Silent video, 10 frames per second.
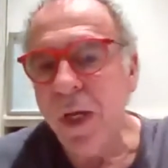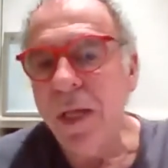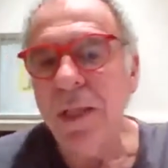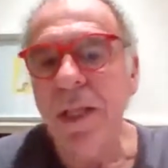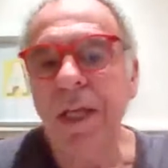
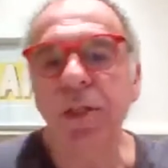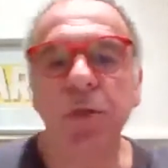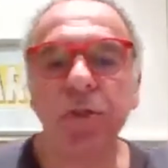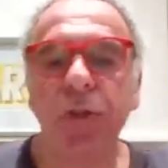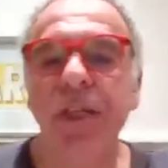then
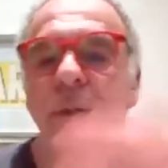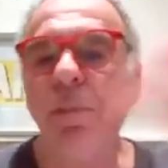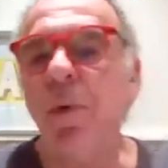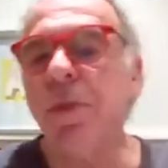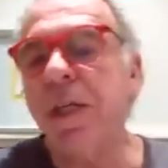you're
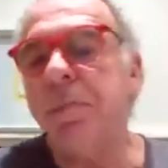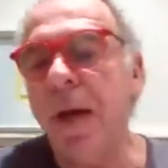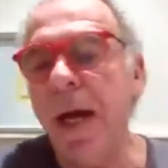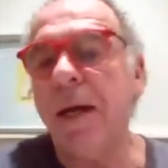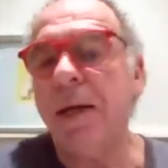transported
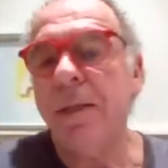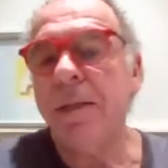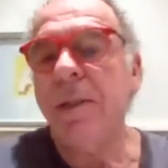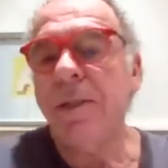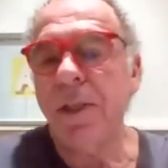back
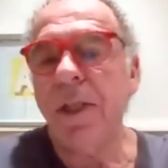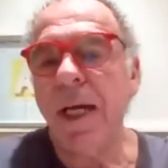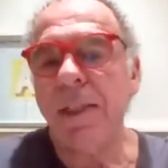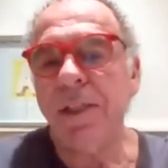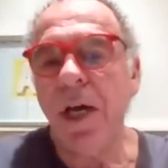to
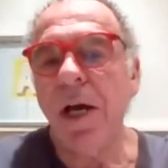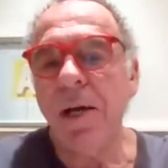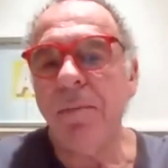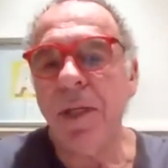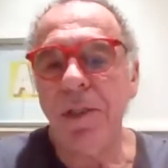that
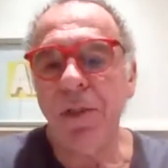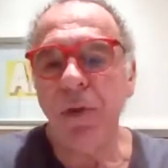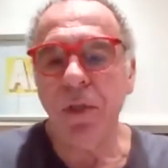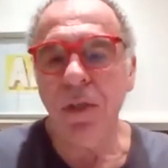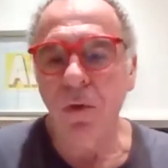time, and you
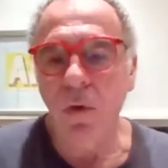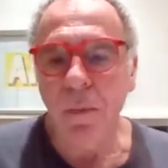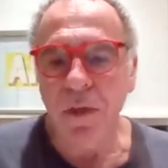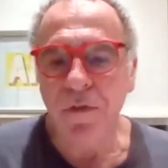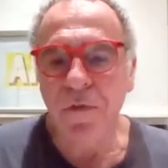can
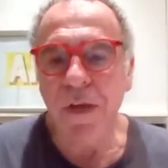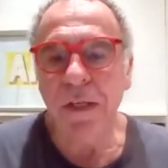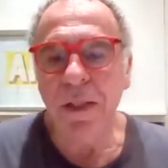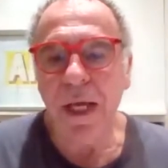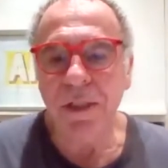almost feel
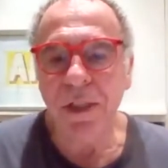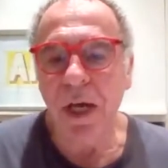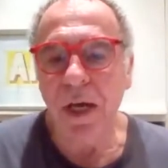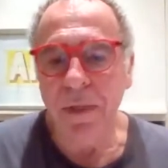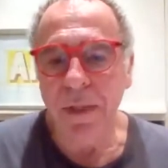that
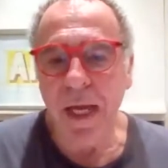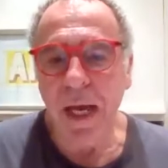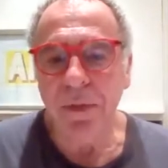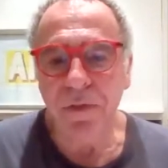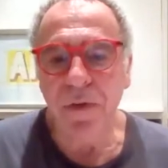time and the
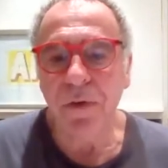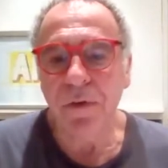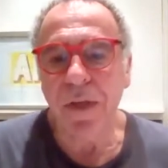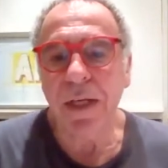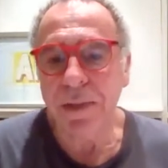atmosphere of
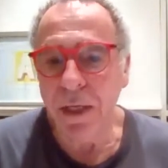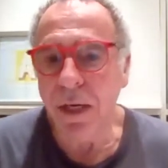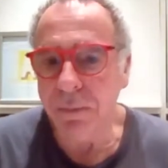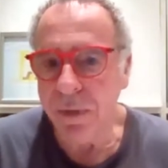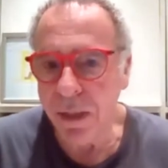that
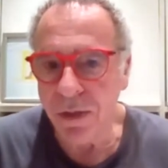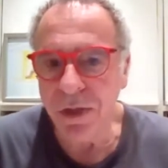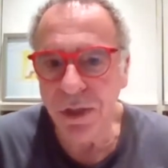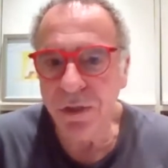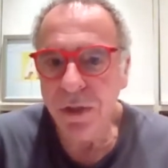time,
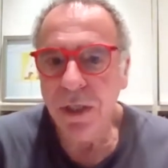can't you?